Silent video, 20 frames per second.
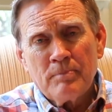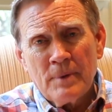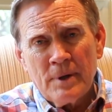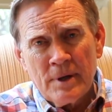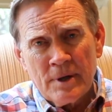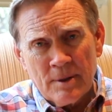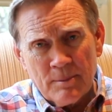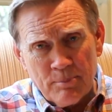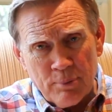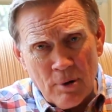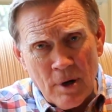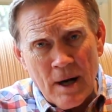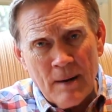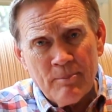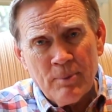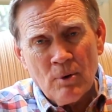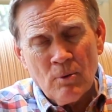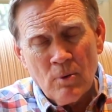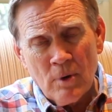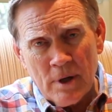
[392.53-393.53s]
in a
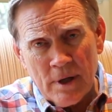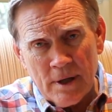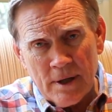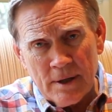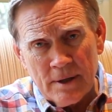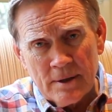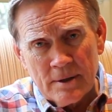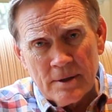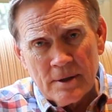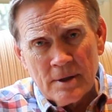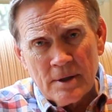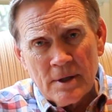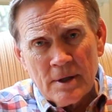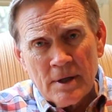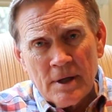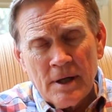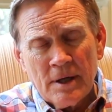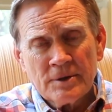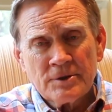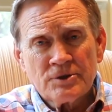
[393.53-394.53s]
proper way.
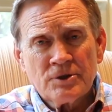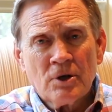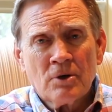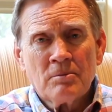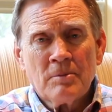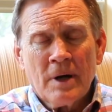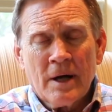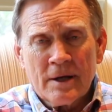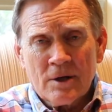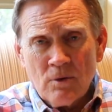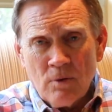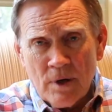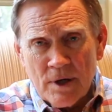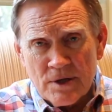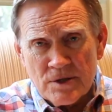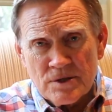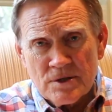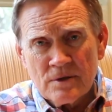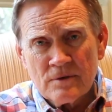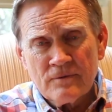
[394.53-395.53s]
And so my
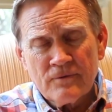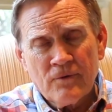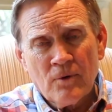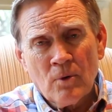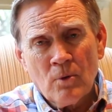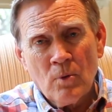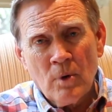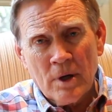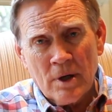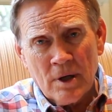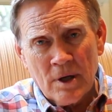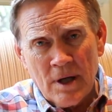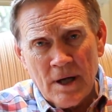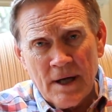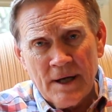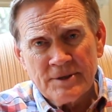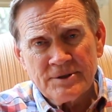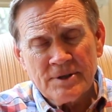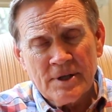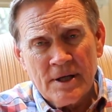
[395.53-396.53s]
question for what
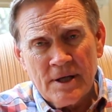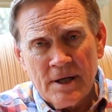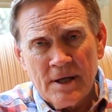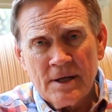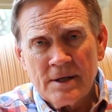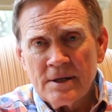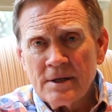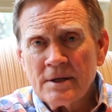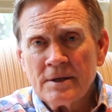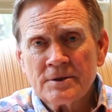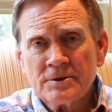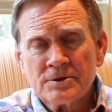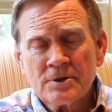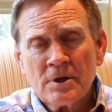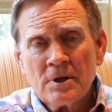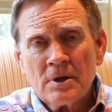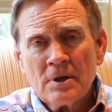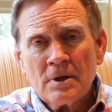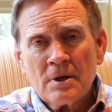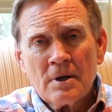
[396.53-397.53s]
lies ahead is,
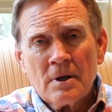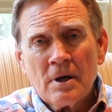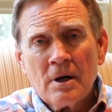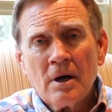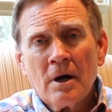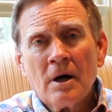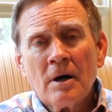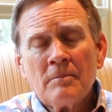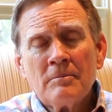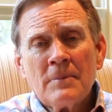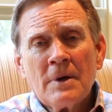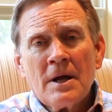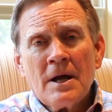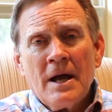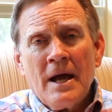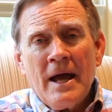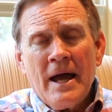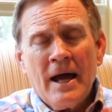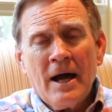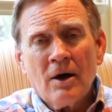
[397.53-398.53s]

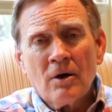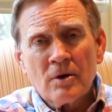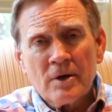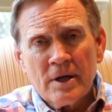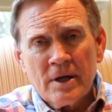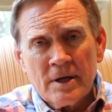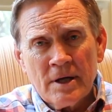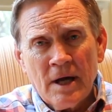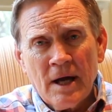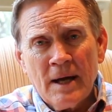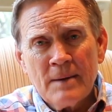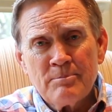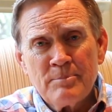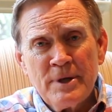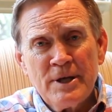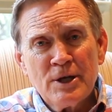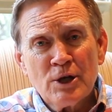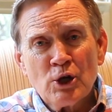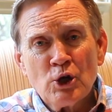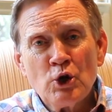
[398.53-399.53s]
how can I
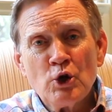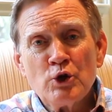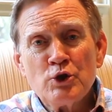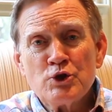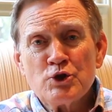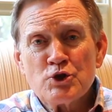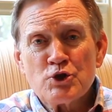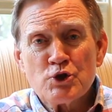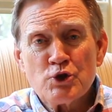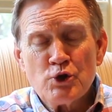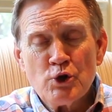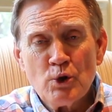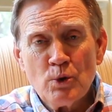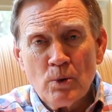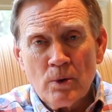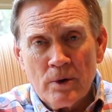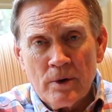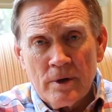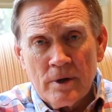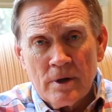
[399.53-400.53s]
be a good
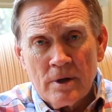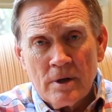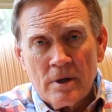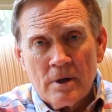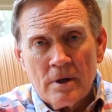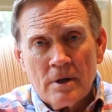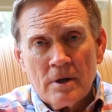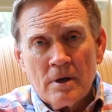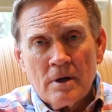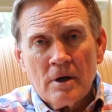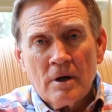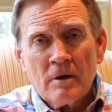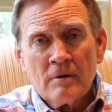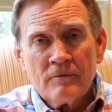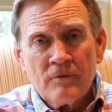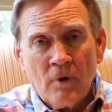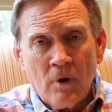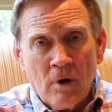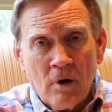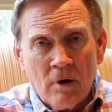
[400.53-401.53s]
steward
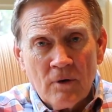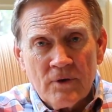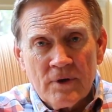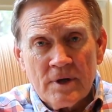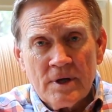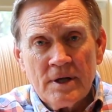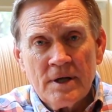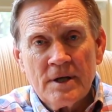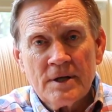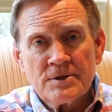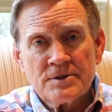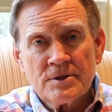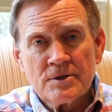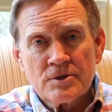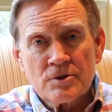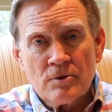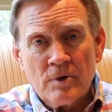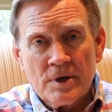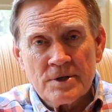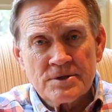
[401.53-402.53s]
of all that He has
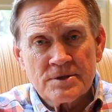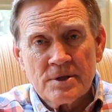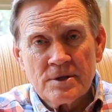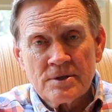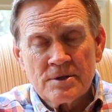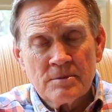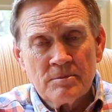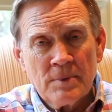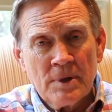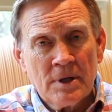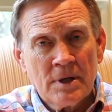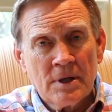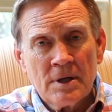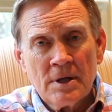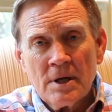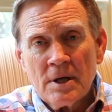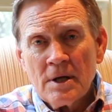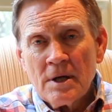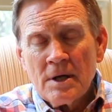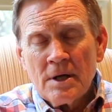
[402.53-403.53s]
entrusted to me?
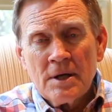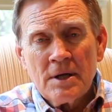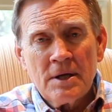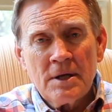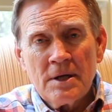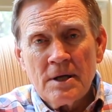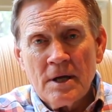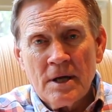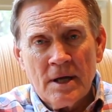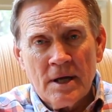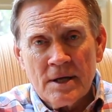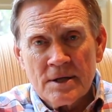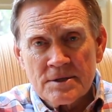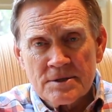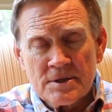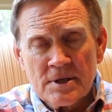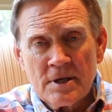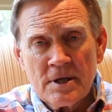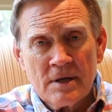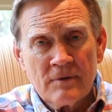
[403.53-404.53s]
He
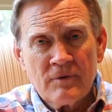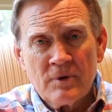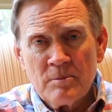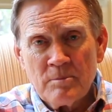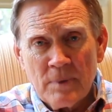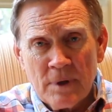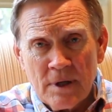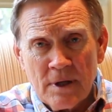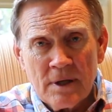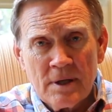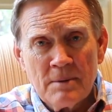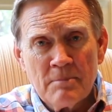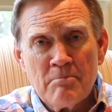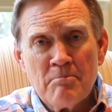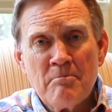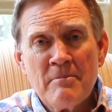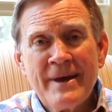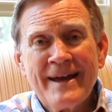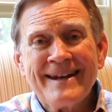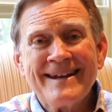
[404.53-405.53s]
has given me
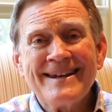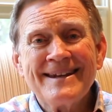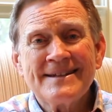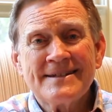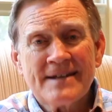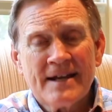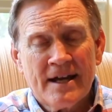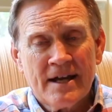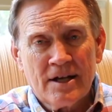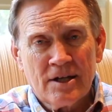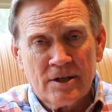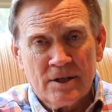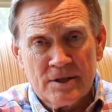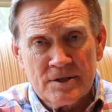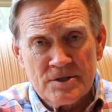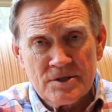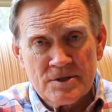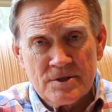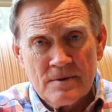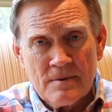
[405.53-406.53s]
many
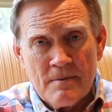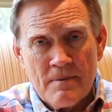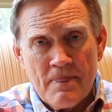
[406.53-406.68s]
talents,